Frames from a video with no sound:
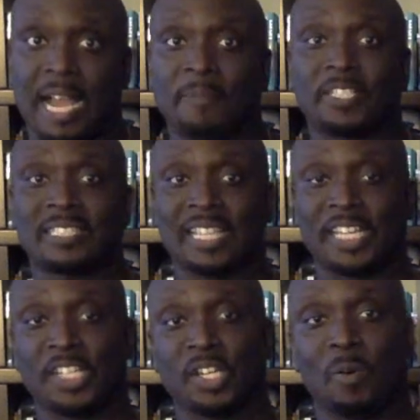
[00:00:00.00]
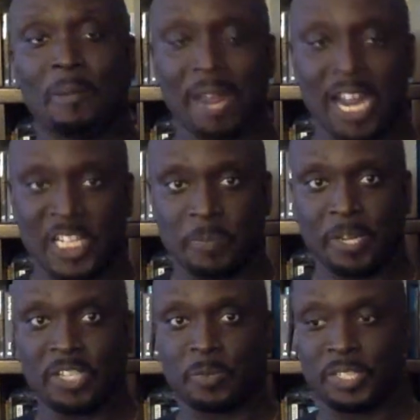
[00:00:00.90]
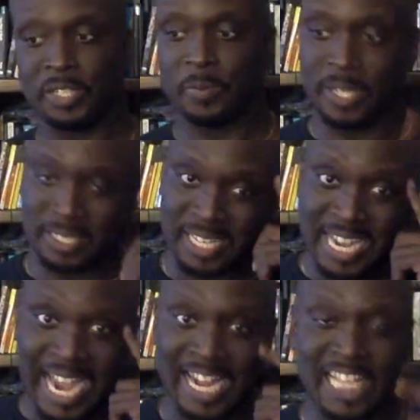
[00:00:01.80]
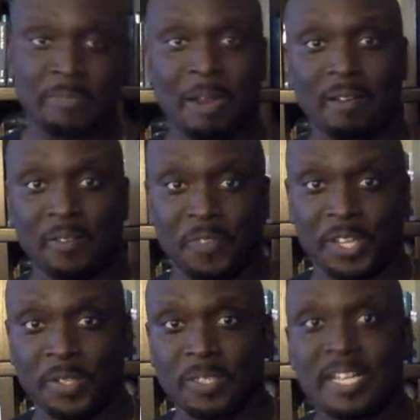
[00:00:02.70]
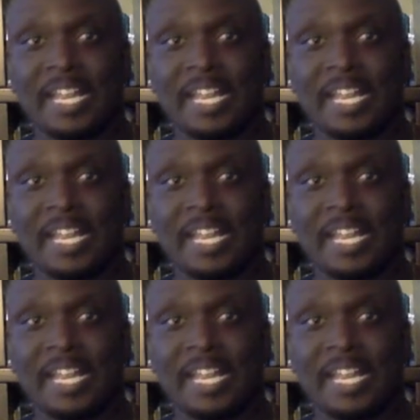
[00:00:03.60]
I'm just letting you know what my experience with it was, and that's my review.